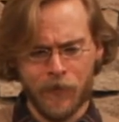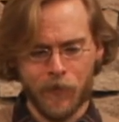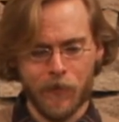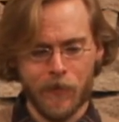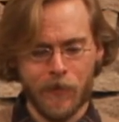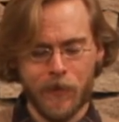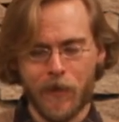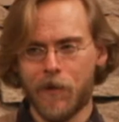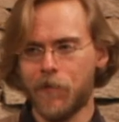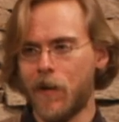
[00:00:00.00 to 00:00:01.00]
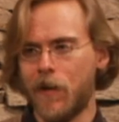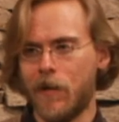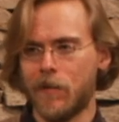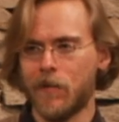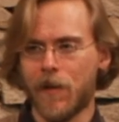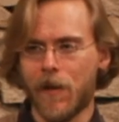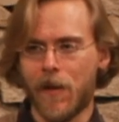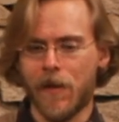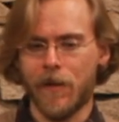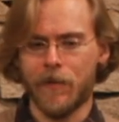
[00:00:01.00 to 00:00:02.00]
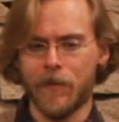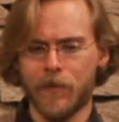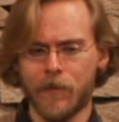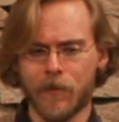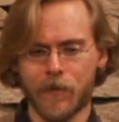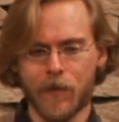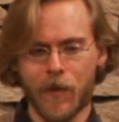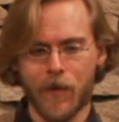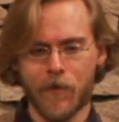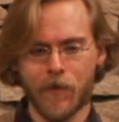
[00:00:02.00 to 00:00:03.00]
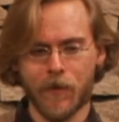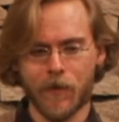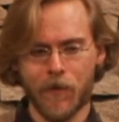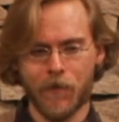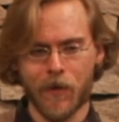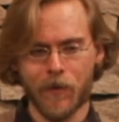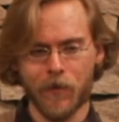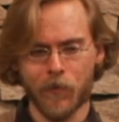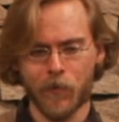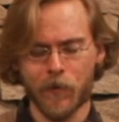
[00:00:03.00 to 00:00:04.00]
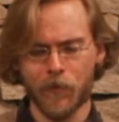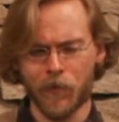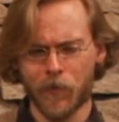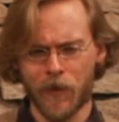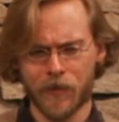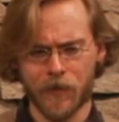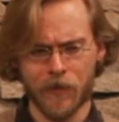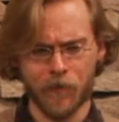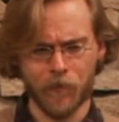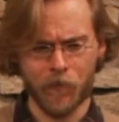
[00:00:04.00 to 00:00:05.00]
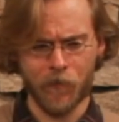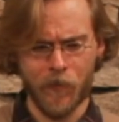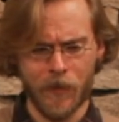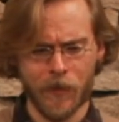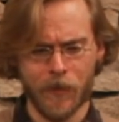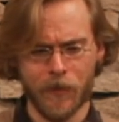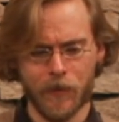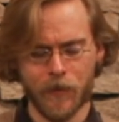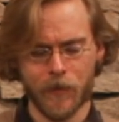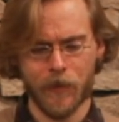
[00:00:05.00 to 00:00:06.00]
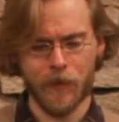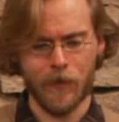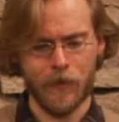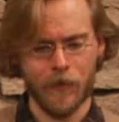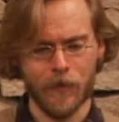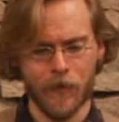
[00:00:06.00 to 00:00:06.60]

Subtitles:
really edifying, and I think I found it really refreshing because I've